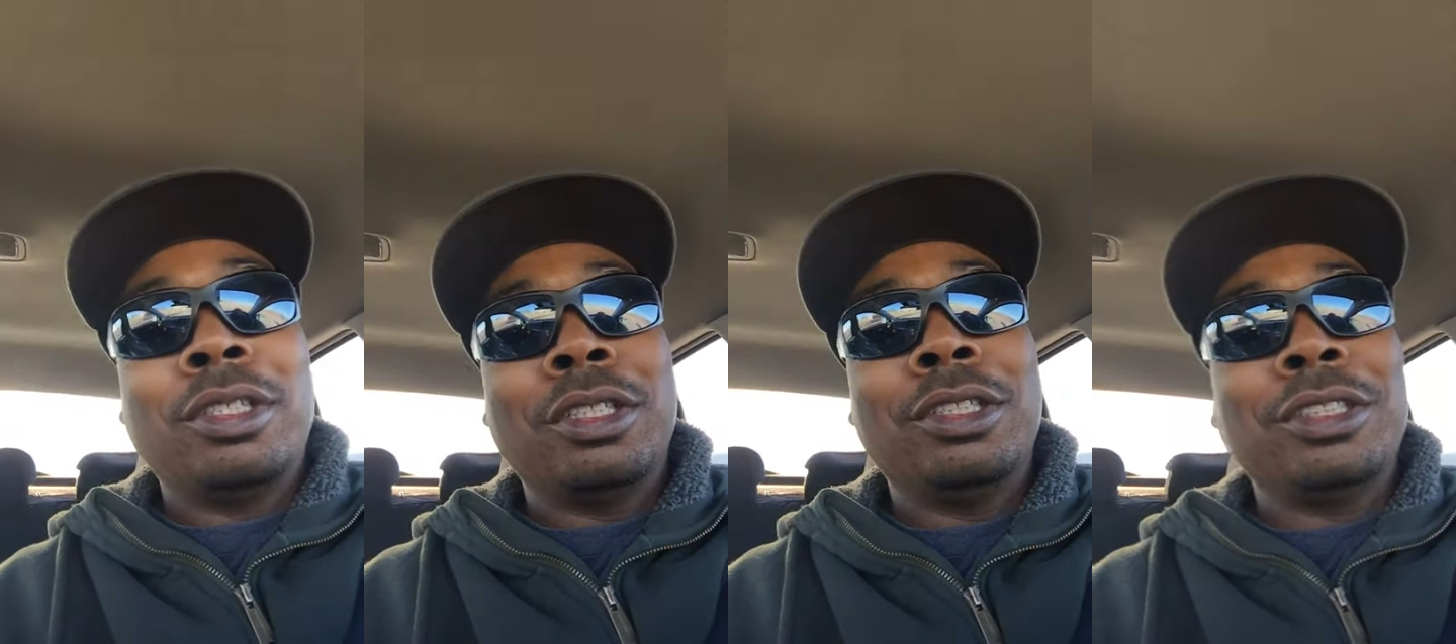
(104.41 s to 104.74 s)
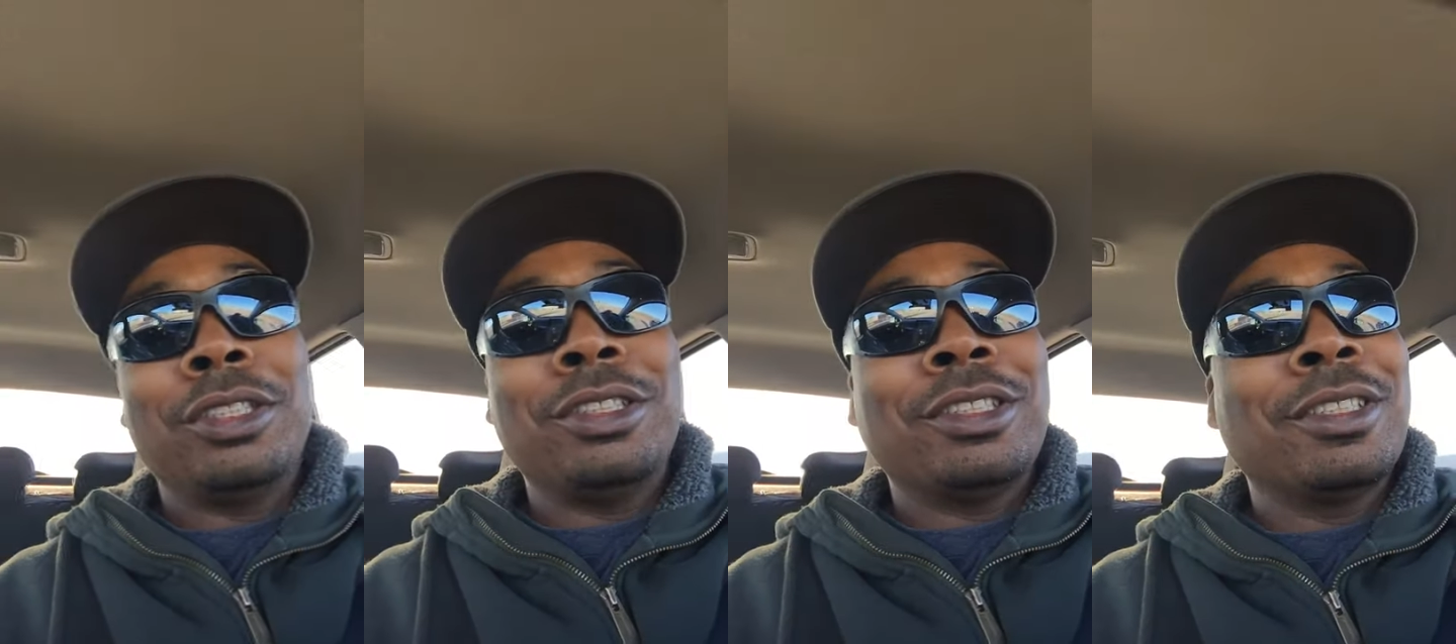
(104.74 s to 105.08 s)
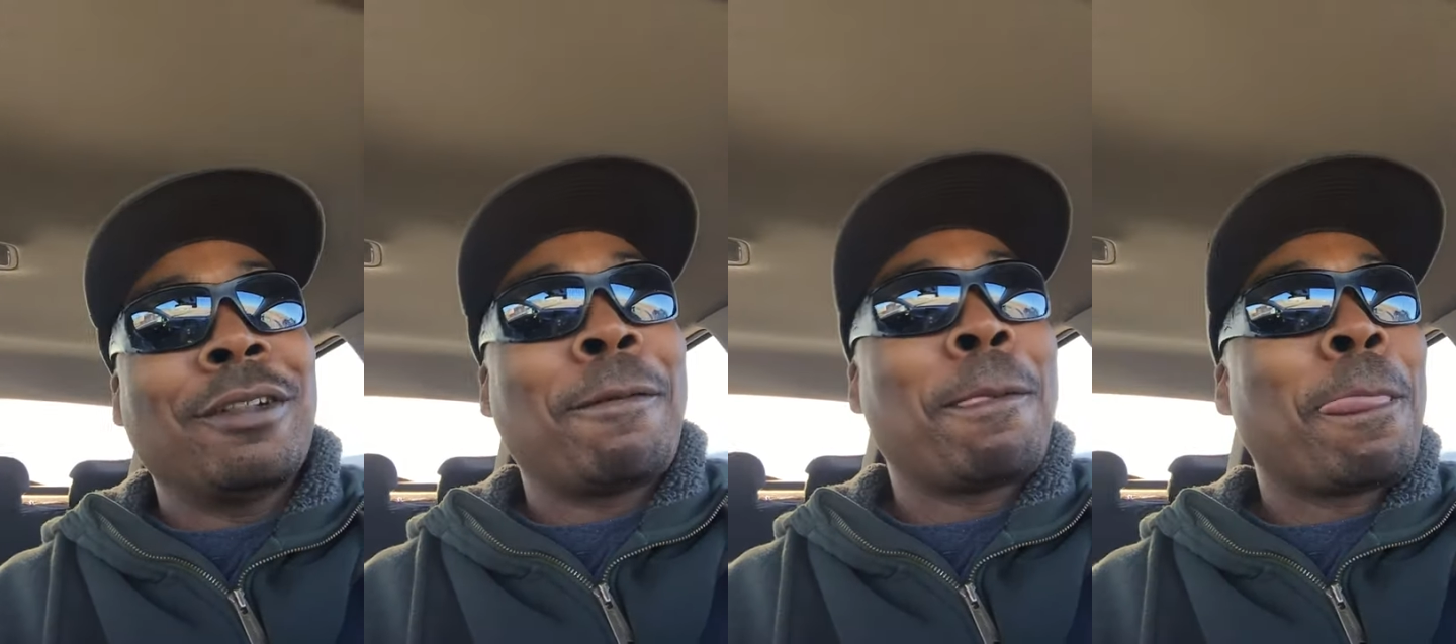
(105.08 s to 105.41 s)

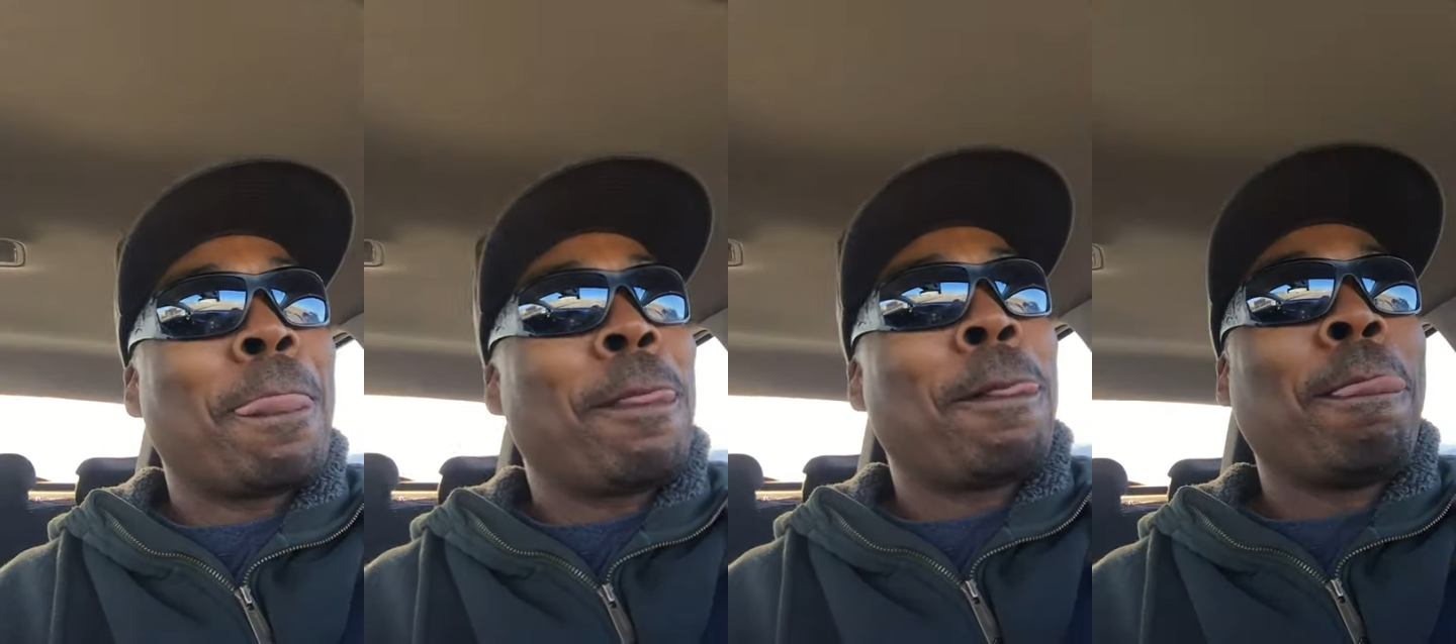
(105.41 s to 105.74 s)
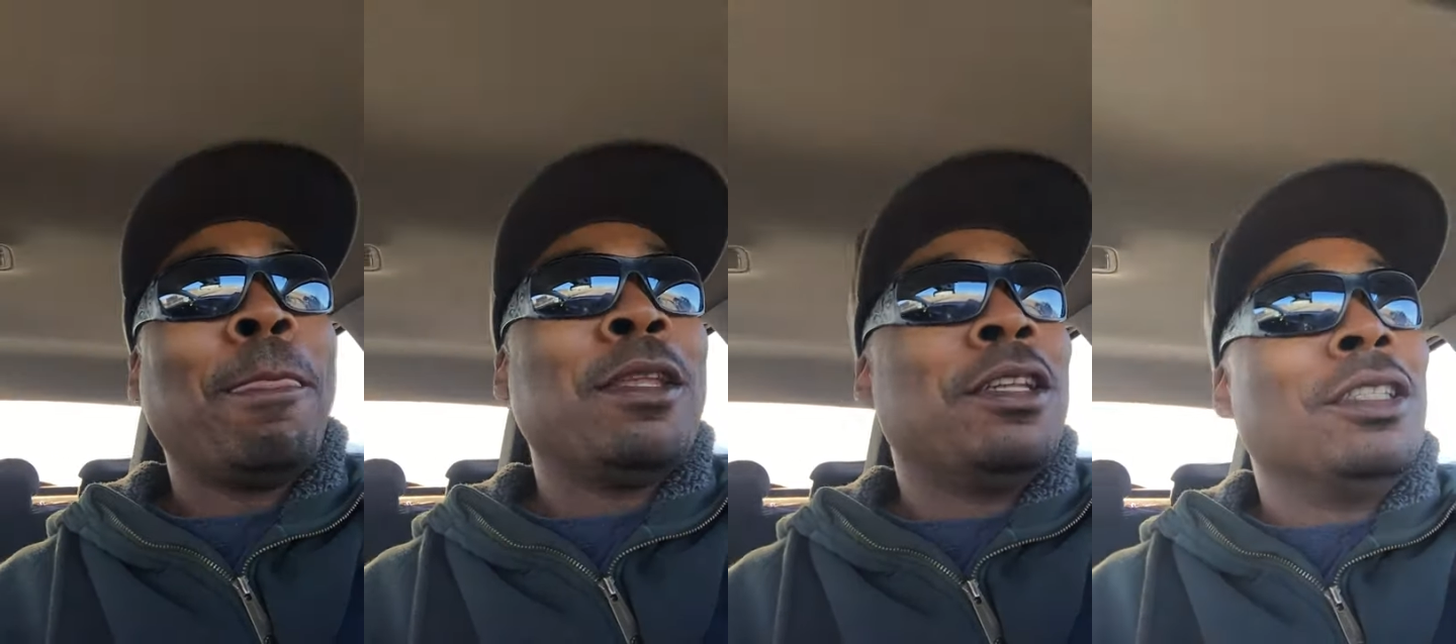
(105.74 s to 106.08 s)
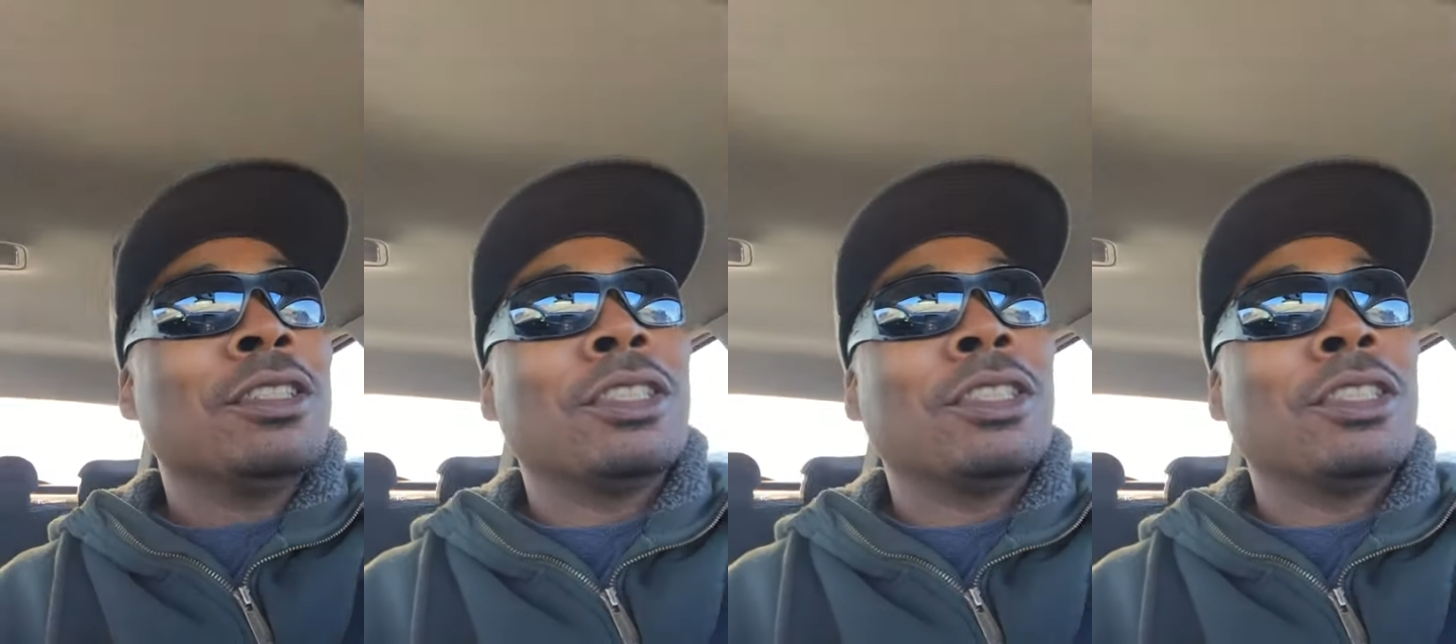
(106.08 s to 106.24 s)
you.